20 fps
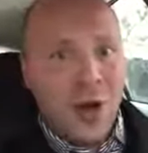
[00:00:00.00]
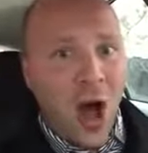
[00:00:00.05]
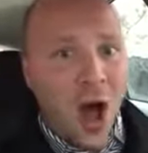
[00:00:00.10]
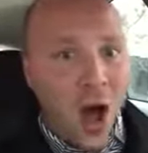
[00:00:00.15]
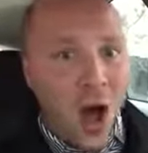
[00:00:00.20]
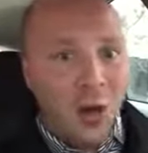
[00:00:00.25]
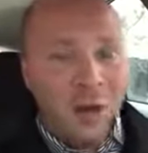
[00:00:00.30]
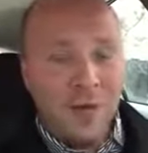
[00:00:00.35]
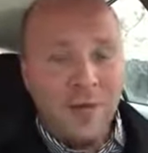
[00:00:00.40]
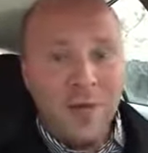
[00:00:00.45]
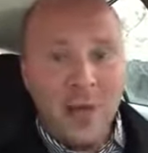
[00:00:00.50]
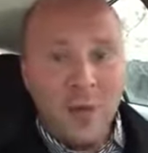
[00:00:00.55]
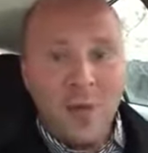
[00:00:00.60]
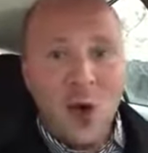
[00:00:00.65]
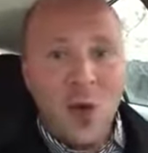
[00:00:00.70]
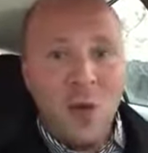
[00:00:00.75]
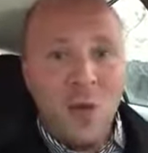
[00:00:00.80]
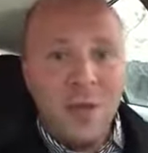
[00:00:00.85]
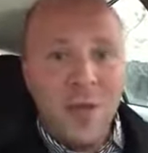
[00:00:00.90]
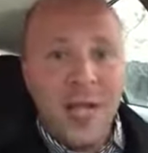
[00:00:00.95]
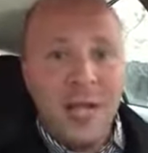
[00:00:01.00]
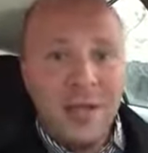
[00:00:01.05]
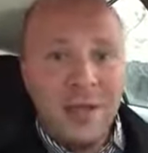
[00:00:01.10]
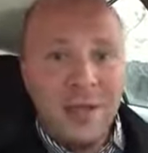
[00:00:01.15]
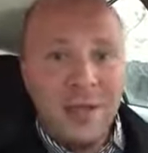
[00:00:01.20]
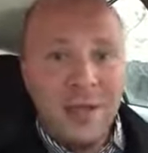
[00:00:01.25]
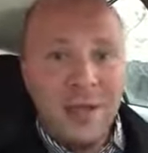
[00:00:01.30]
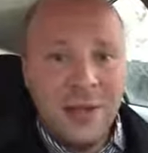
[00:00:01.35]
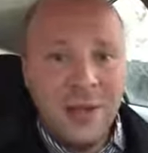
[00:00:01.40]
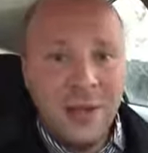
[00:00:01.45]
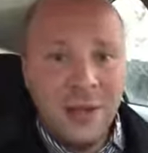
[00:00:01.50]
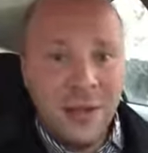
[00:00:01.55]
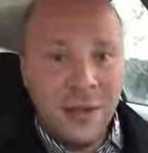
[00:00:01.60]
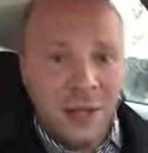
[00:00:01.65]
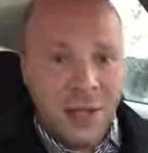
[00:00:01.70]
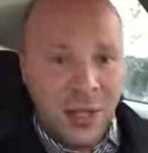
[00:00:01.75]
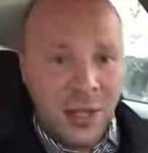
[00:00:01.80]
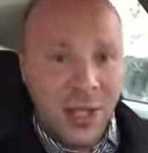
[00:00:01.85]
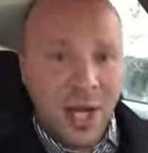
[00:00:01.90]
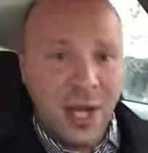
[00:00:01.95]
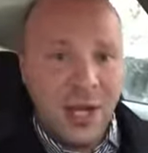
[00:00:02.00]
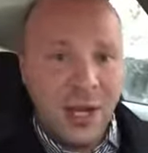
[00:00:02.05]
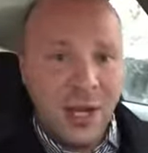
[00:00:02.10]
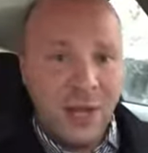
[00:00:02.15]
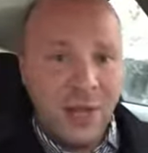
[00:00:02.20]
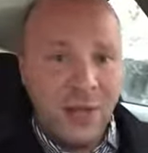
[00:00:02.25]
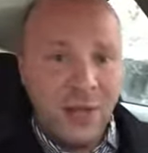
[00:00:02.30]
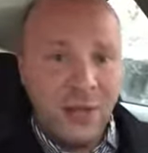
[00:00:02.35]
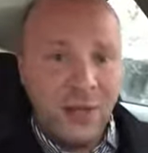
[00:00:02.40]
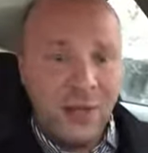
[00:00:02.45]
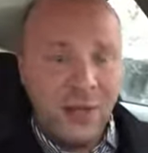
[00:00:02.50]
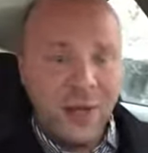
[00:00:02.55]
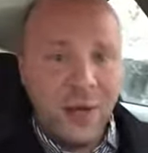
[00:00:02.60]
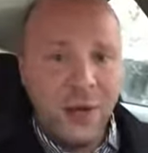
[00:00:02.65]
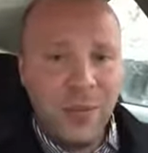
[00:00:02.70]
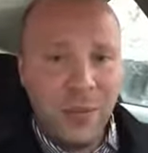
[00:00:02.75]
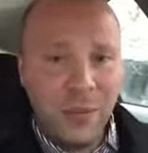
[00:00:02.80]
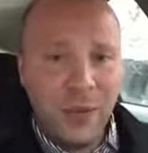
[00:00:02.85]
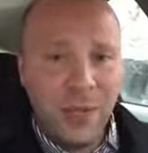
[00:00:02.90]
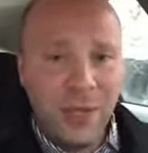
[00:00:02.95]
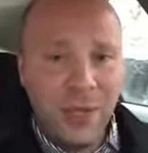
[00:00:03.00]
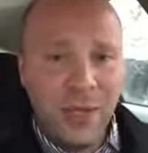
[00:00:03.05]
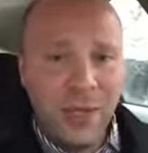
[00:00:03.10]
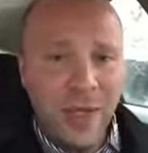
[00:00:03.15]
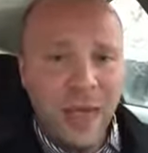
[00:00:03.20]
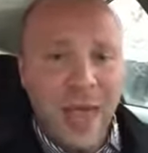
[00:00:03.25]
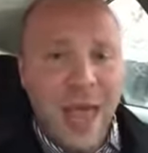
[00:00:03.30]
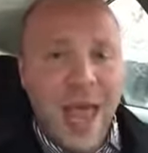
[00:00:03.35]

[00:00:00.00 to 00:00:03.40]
all of them omit the JEW's fingerprint.